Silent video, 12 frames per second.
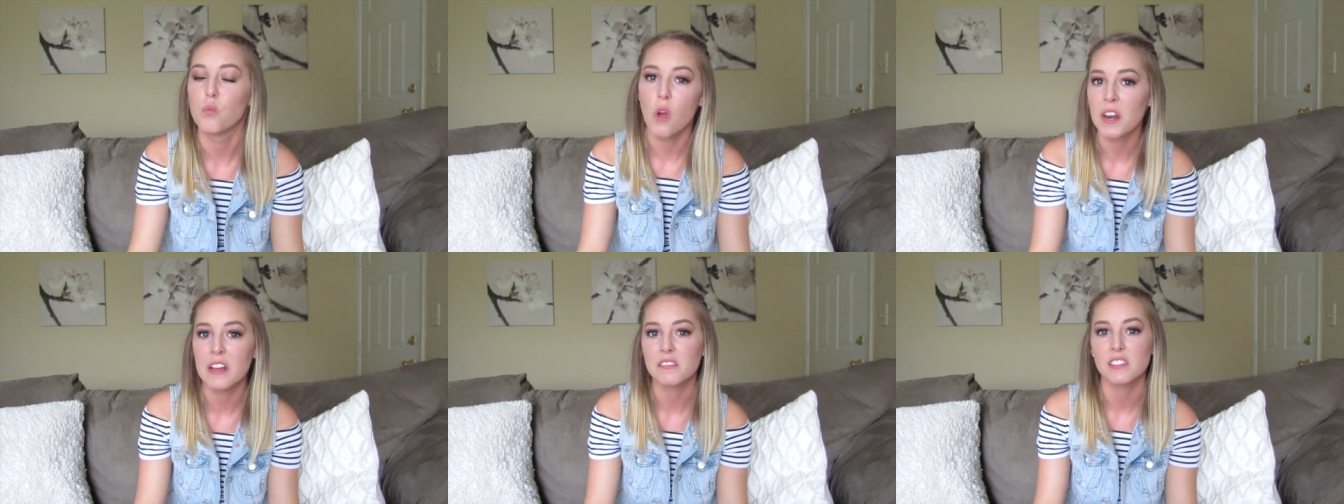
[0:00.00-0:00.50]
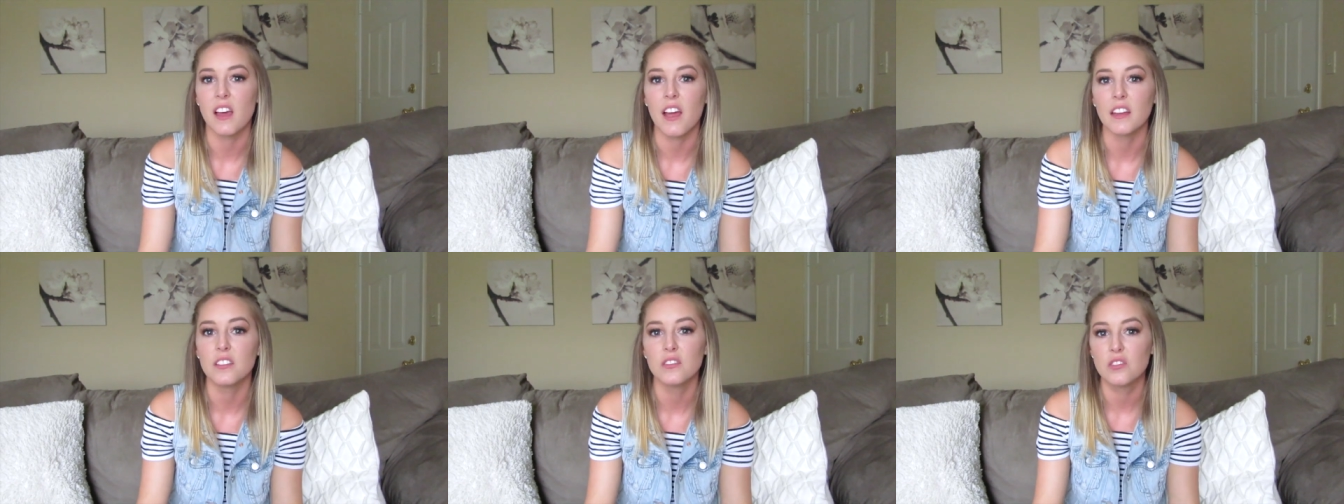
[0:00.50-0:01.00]
run
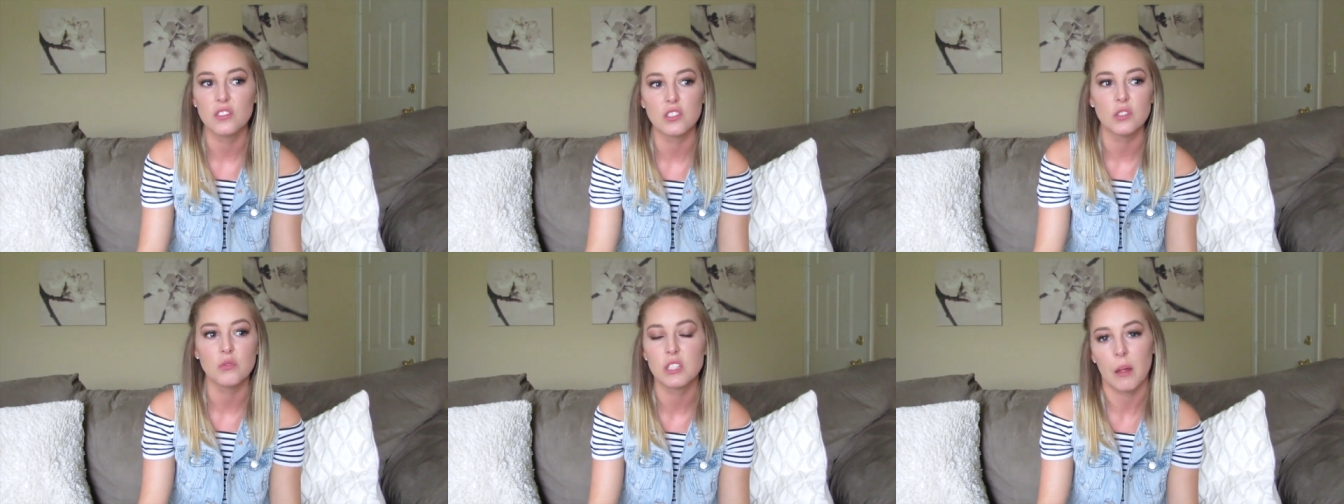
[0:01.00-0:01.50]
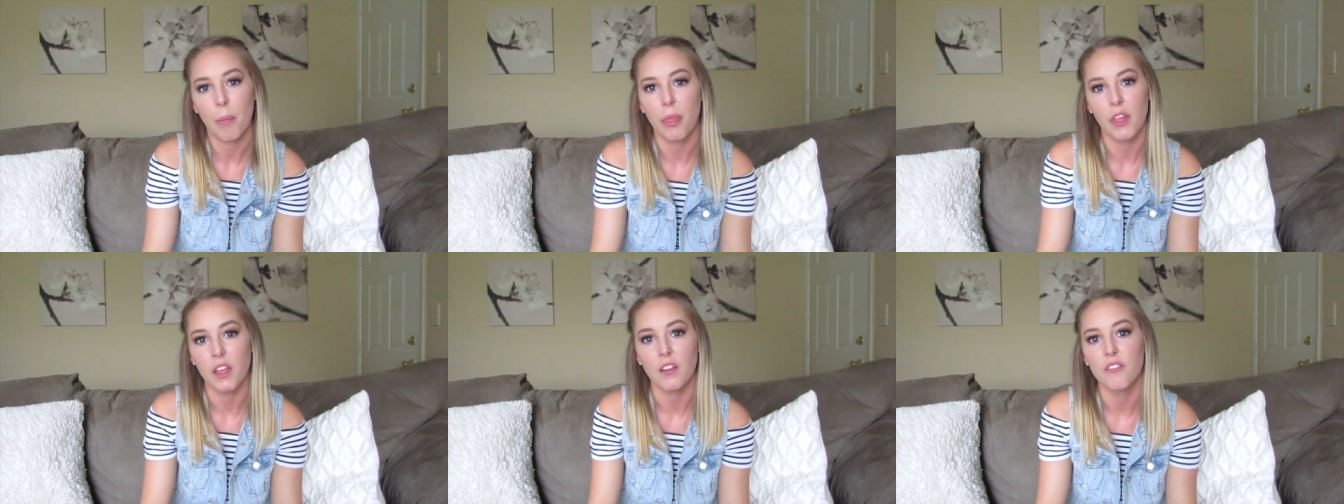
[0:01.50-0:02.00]
outside, do
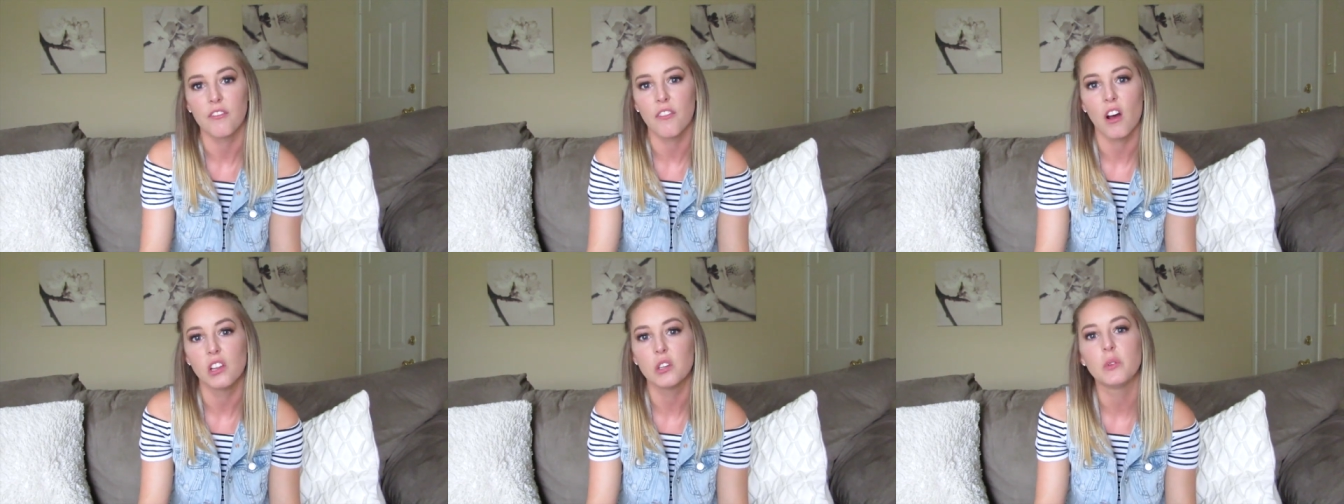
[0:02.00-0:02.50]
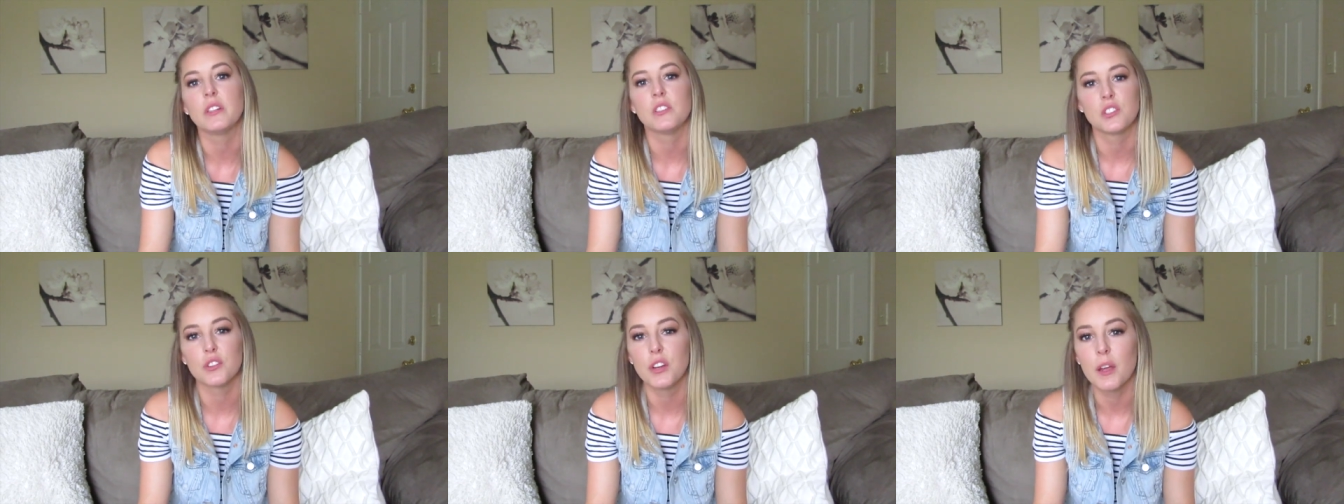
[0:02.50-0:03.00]
something, follow
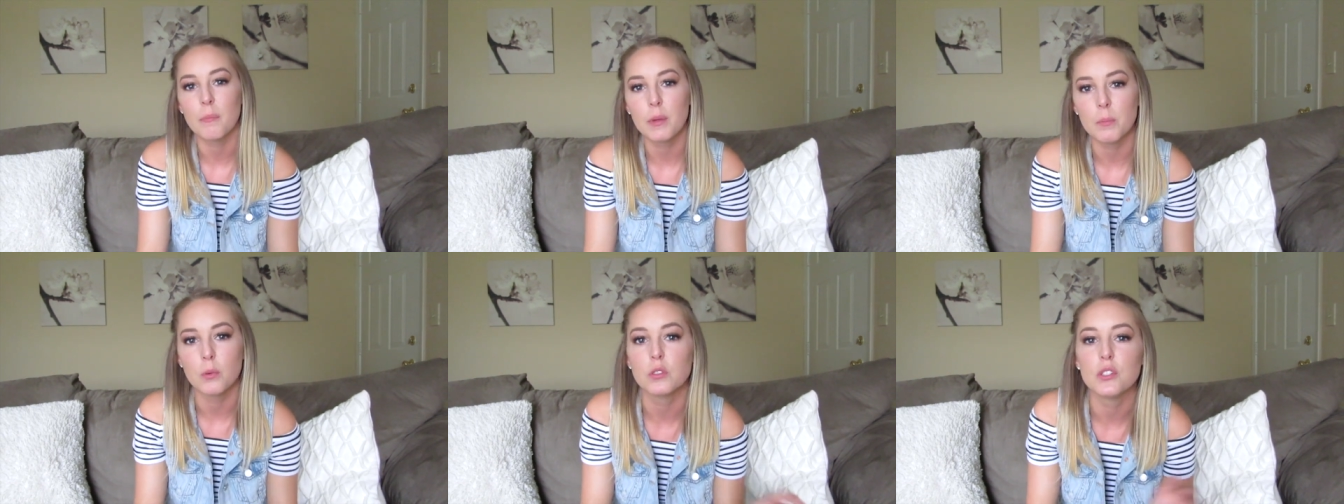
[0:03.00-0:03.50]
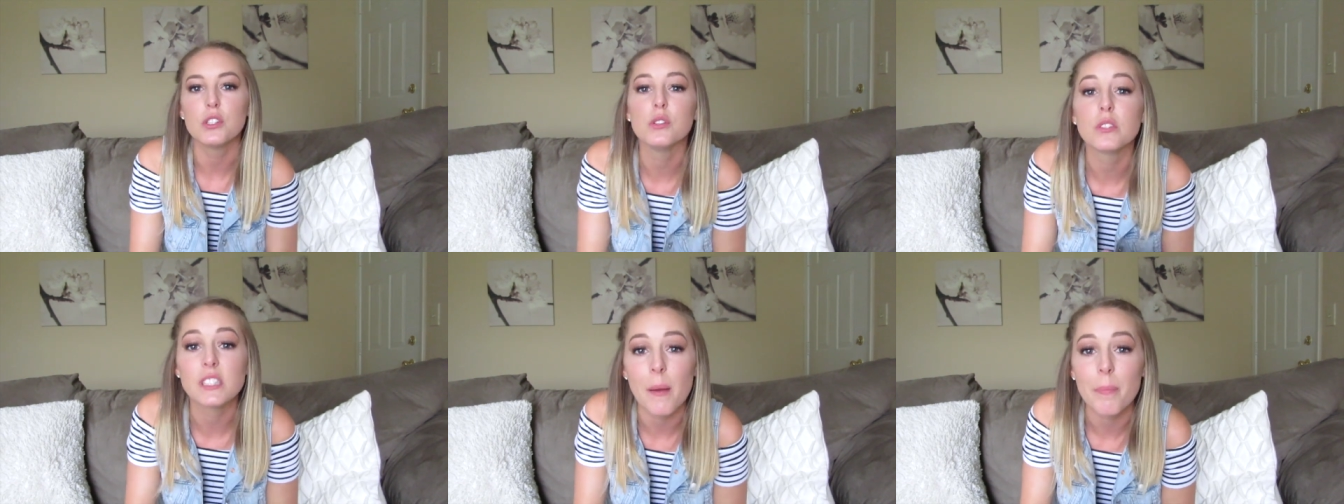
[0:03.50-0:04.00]
Instagram people,
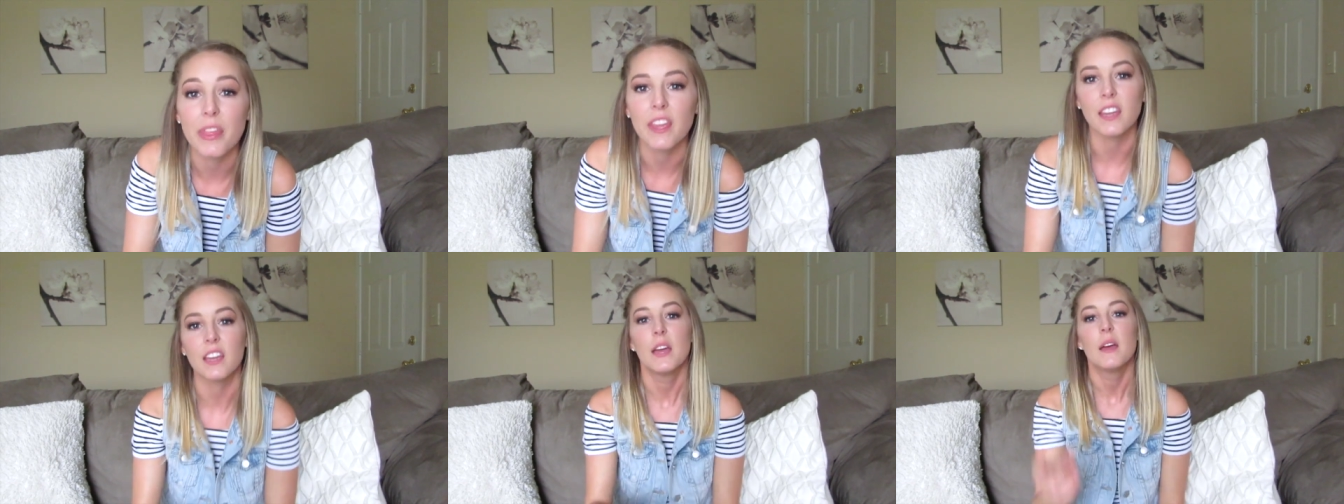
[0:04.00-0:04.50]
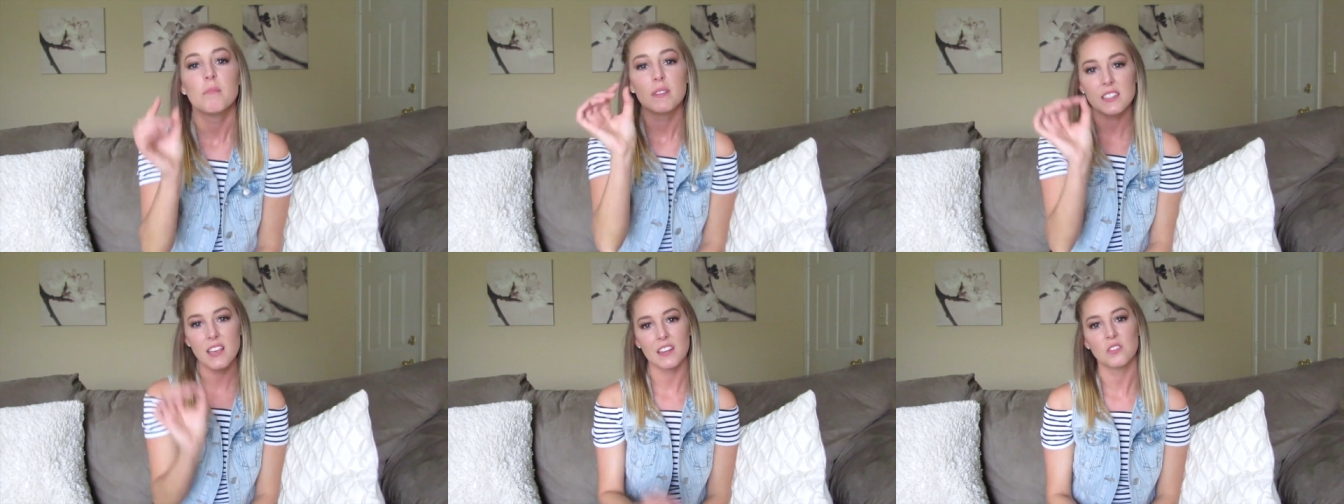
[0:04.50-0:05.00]
do something
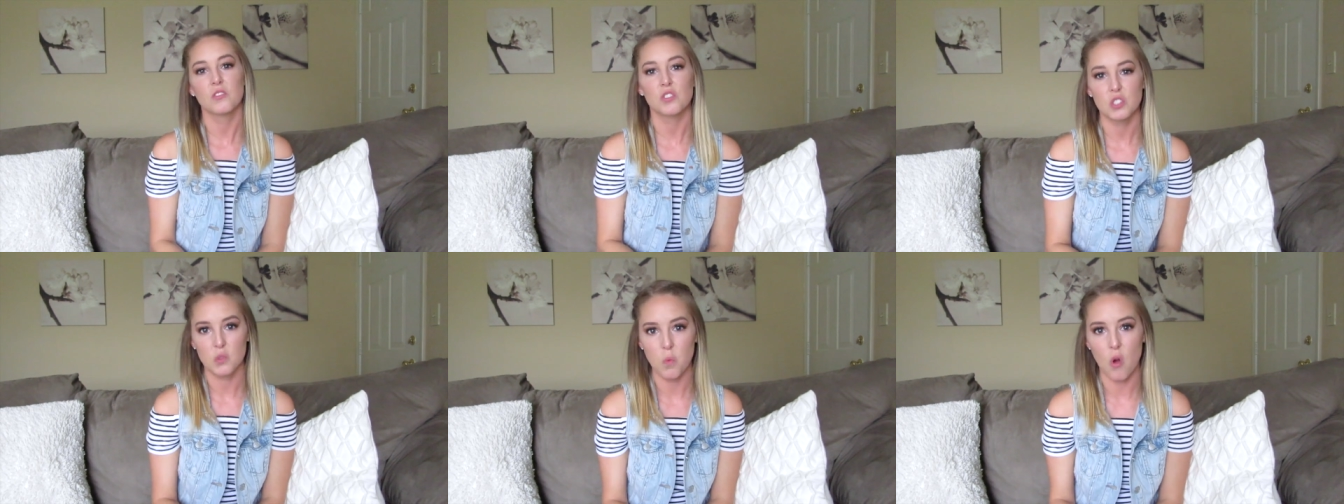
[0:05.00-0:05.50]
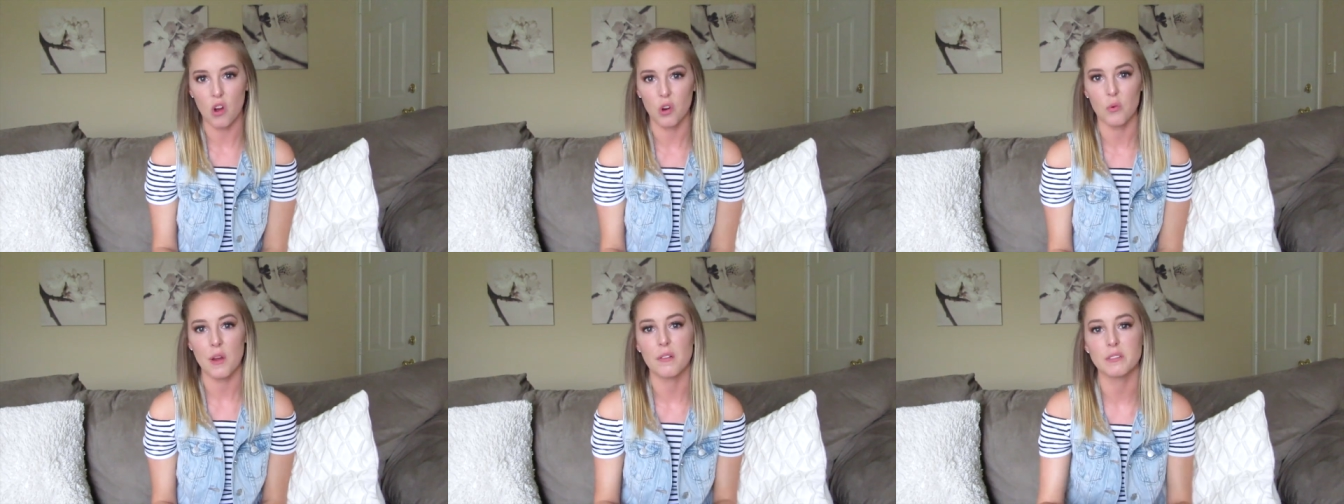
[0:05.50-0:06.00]
besides just walk
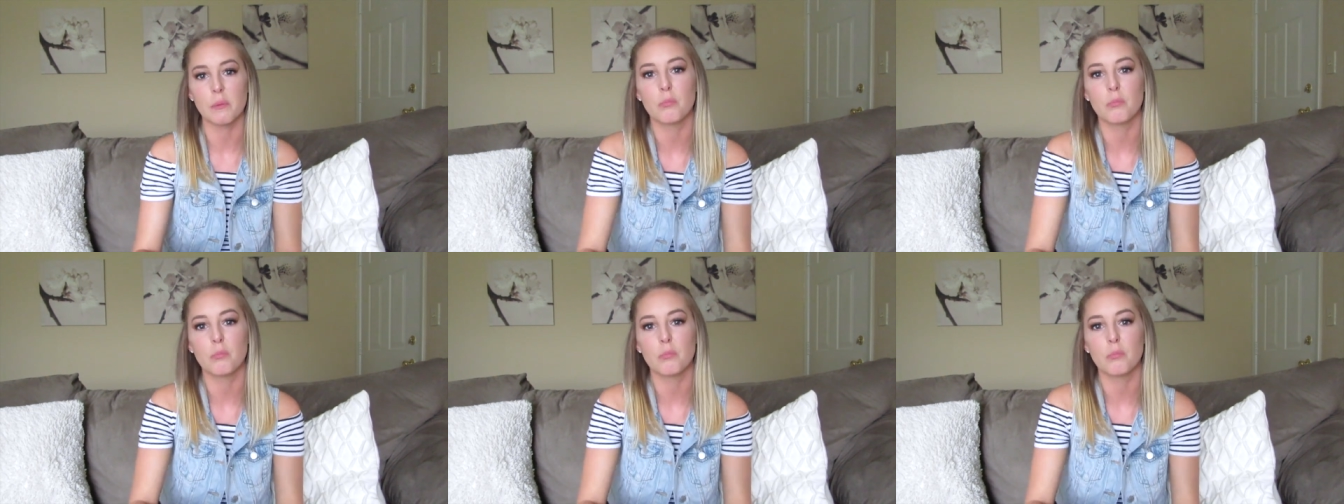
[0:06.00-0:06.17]
around.